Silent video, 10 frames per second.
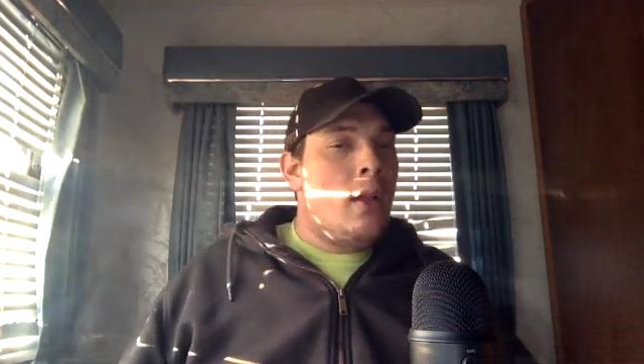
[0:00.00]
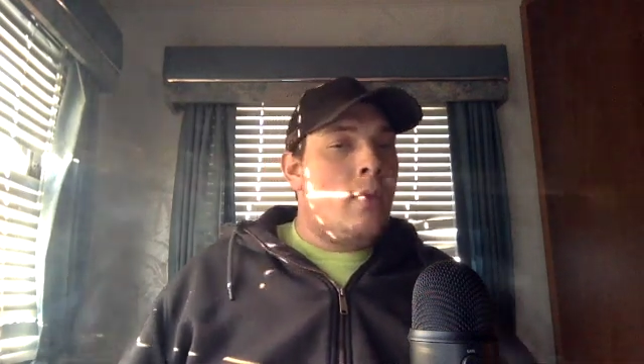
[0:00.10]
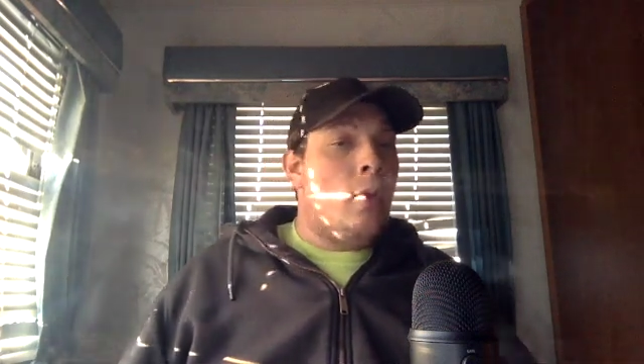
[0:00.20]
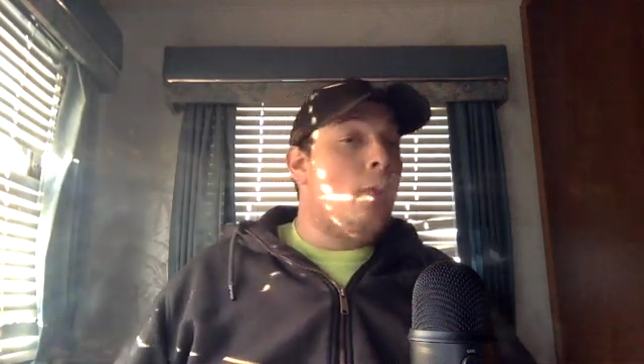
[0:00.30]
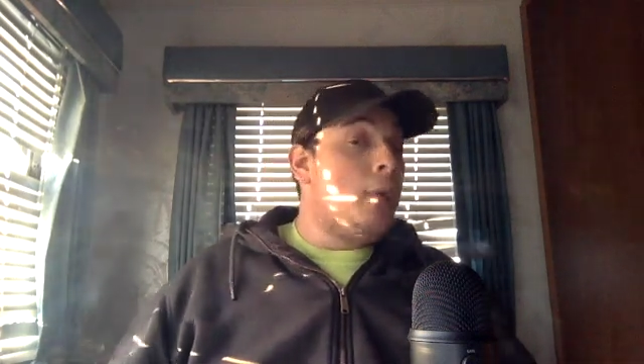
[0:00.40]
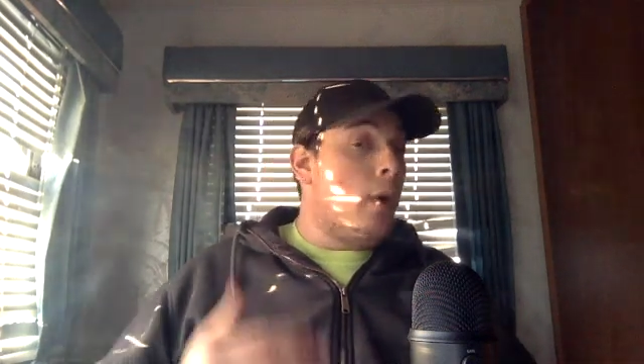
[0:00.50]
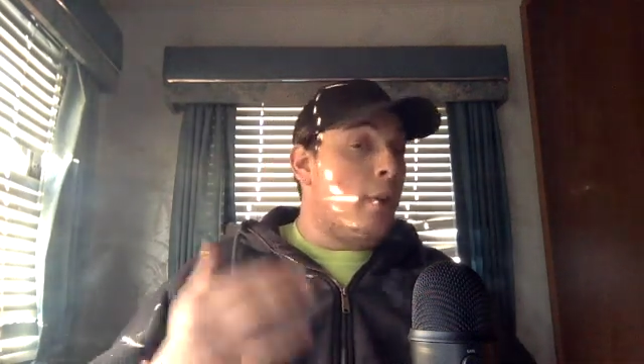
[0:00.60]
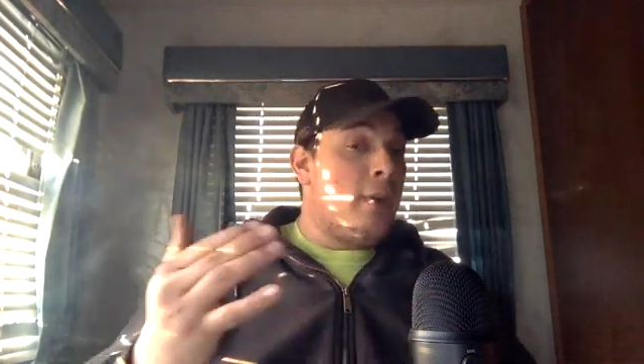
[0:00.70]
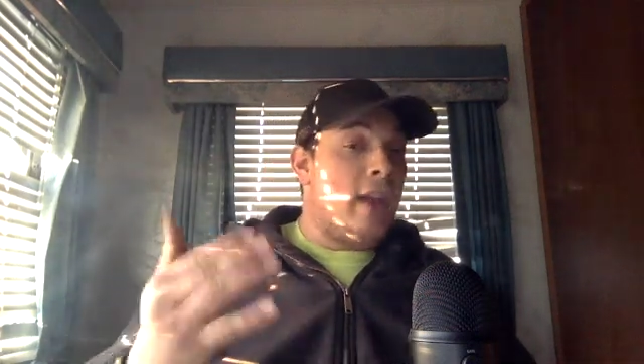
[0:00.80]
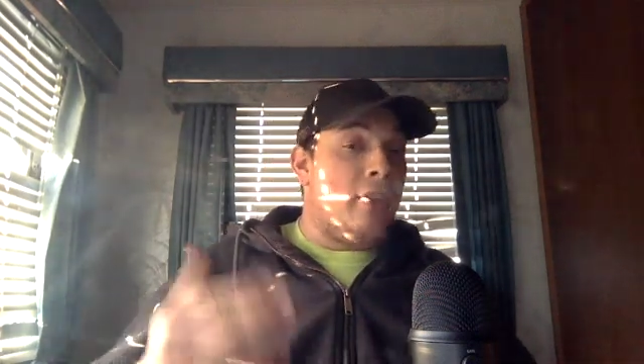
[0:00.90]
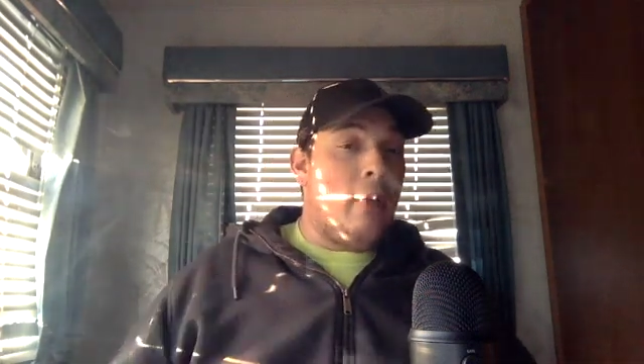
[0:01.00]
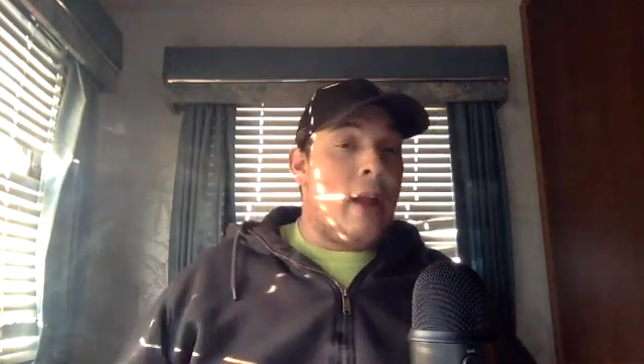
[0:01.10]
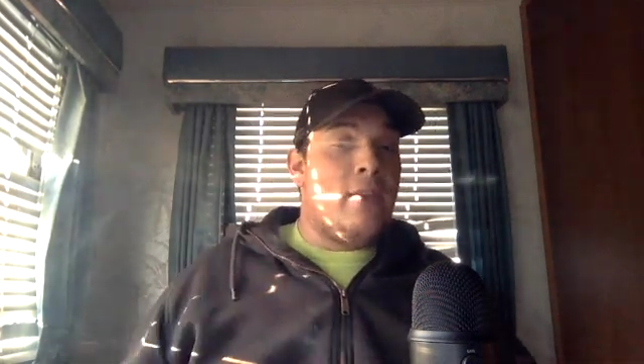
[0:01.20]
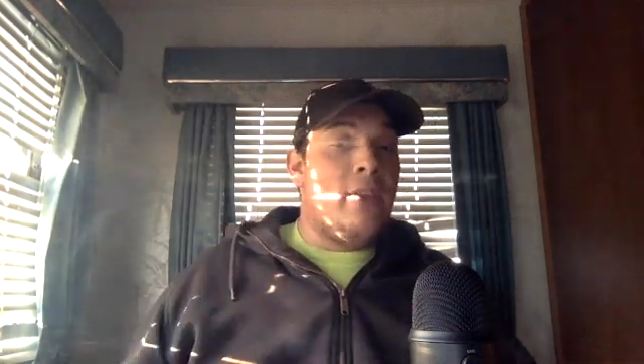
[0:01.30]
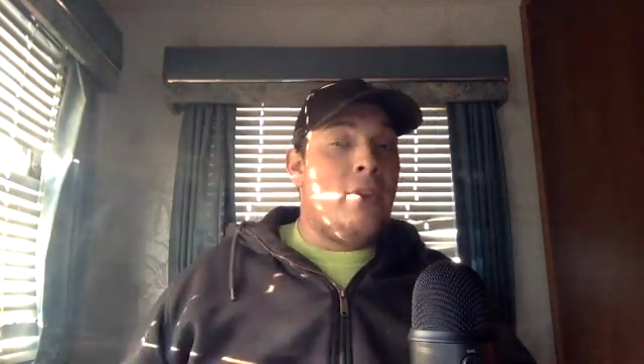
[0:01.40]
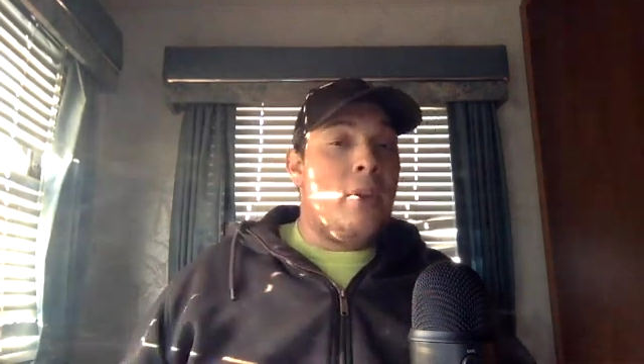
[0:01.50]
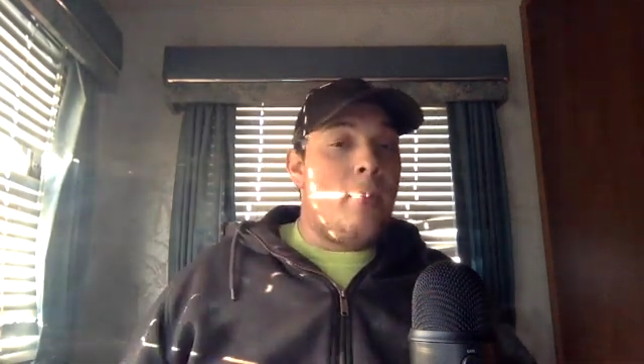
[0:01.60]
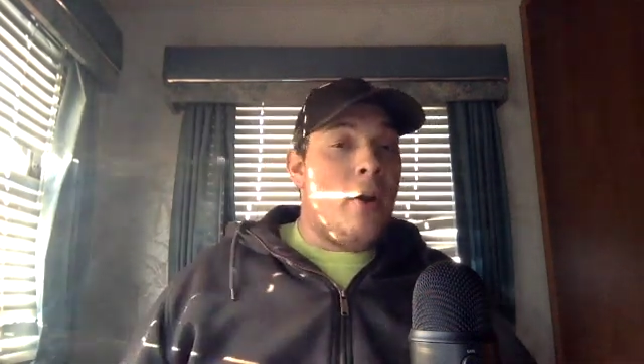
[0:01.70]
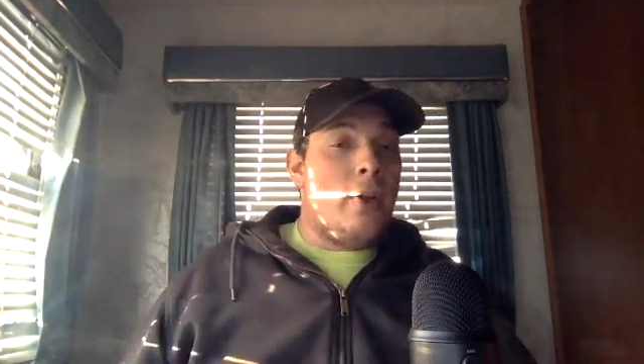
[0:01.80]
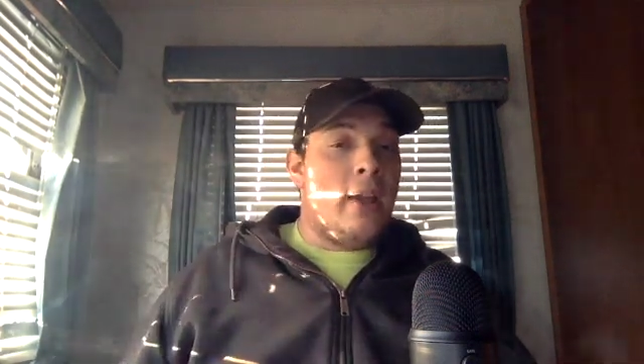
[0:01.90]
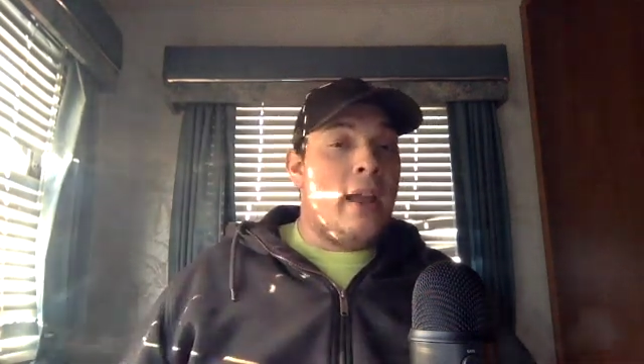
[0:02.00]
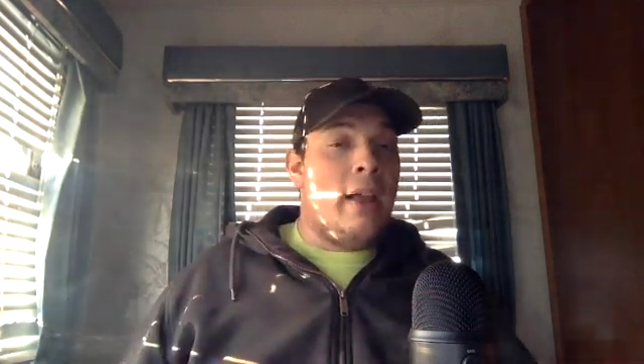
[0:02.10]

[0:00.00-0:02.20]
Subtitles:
There are a few other kits like this on the market,